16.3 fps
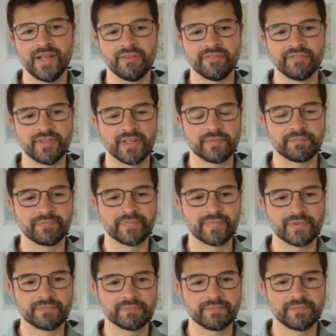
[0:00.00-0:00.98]
have to
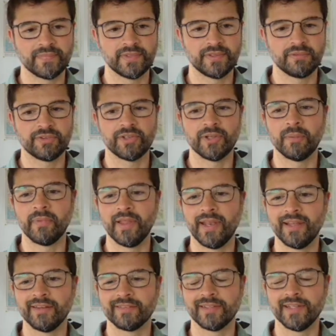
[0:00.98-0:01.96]
stop
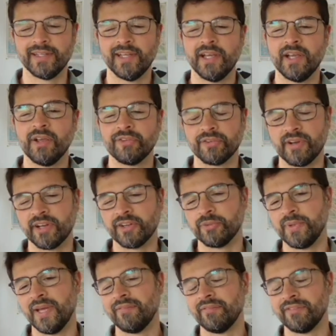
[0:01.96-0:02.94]
that actually. Sorry,
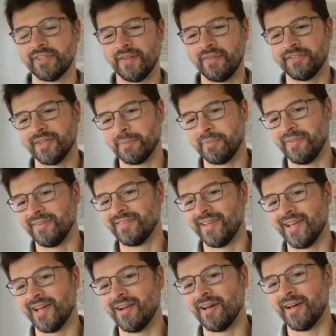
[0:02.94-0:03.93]
because we haven't set this up in the
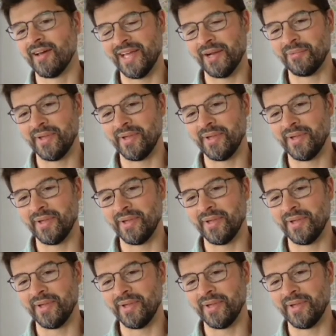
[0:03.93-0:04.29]
CLI yet. We